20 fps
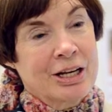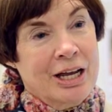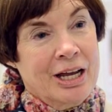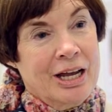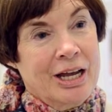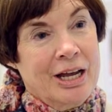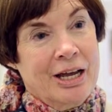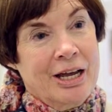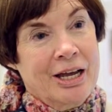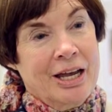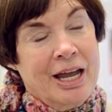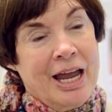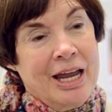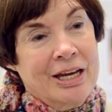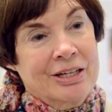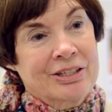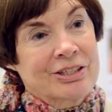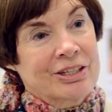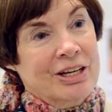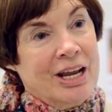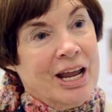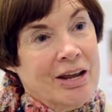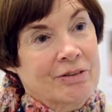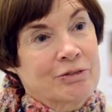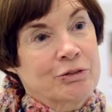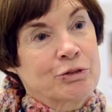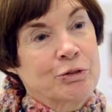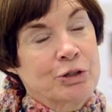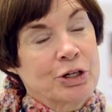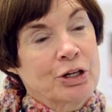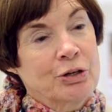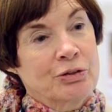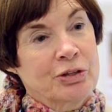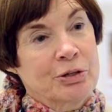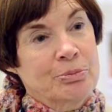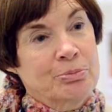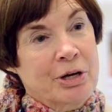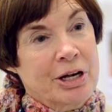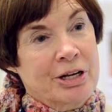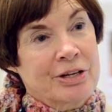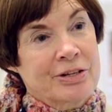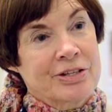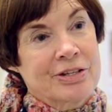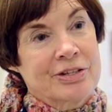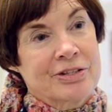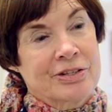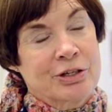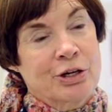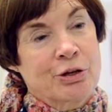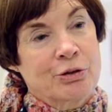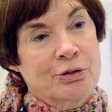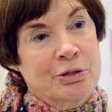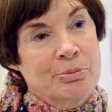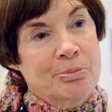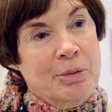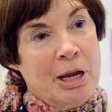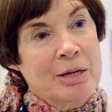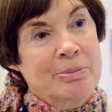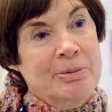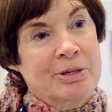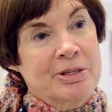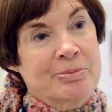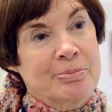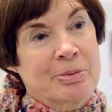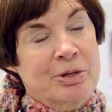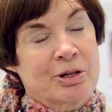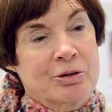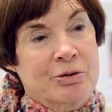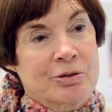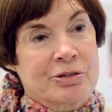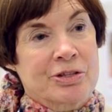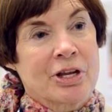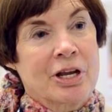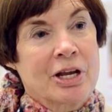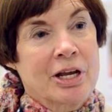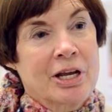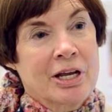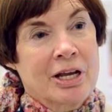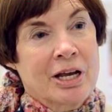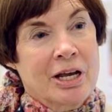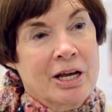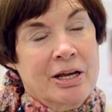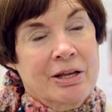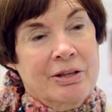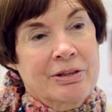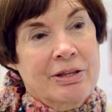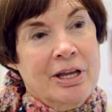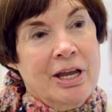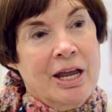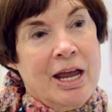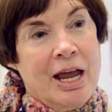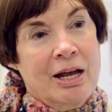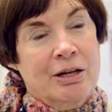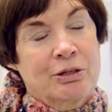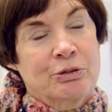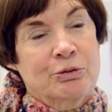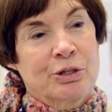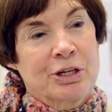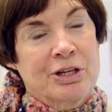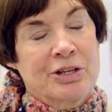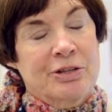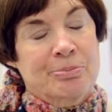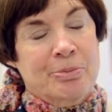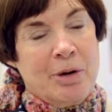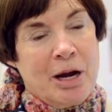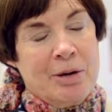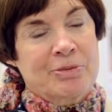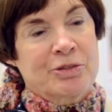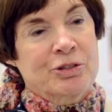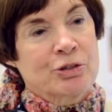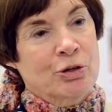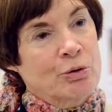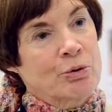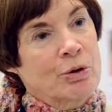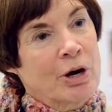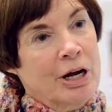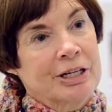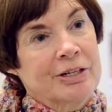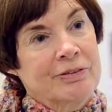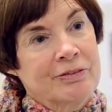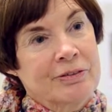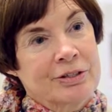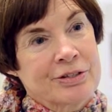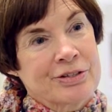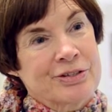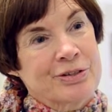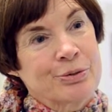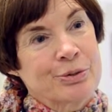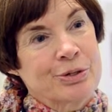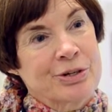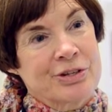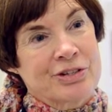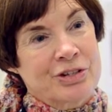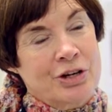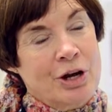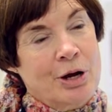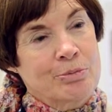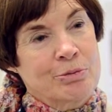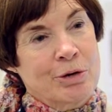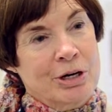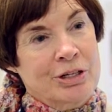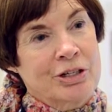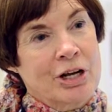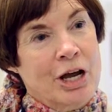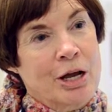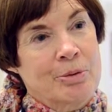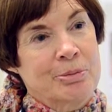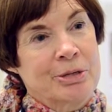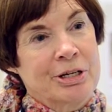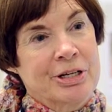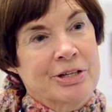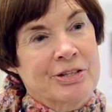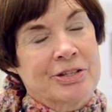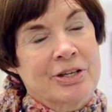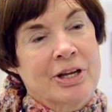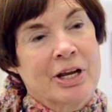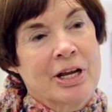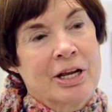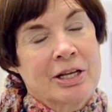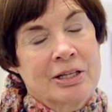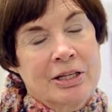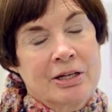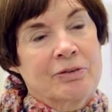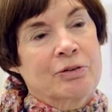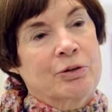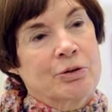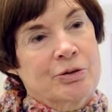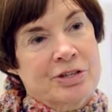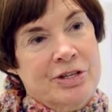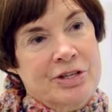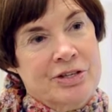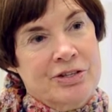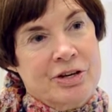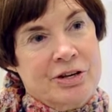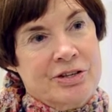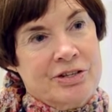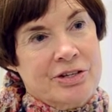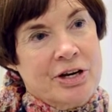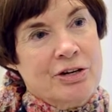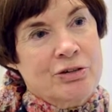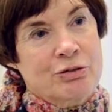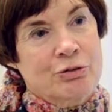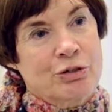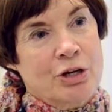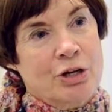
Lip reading: and have good healthy pregnancies and healthy babies, because their outlook is perhaps not quite even as good as type 1 diabetes. Then of course there's gestational